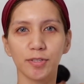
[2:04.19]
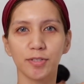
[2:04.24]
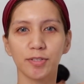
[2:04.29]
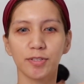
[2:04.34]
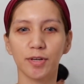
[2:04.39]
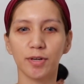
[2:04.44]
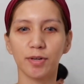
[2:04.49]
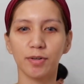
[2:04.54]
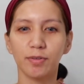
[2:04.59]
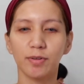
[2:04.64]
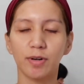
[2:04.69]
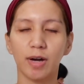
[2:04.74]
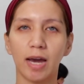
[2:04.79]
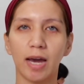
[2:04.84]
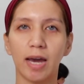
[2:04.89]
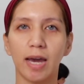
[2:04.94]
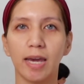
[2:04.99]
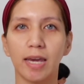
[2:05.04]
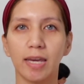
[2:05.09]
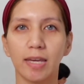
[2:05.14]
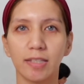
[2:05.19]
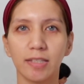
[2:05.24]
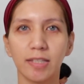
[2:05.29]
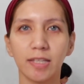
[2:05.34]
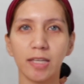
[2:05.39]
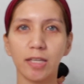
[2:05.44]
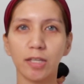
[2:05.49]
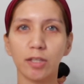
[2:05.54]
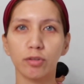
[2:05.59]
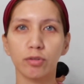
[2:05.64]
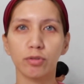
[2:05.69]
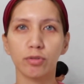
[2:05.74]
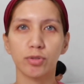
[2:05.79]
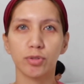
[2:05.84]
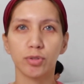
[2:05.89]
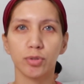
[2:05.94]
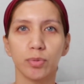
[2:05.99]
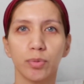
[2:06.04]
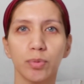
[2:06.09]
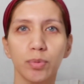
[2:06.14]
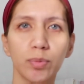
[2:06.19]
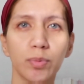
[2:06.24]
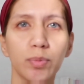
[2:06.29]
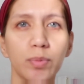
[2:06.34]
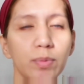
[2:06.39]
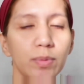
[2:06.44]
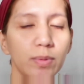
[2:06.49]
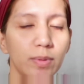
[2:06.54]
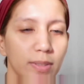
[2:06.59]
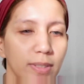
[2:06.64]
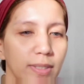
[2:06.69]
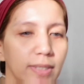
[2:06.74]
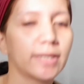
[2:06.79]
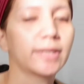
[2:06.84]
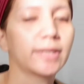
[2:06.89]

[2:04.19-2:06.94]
So what I need to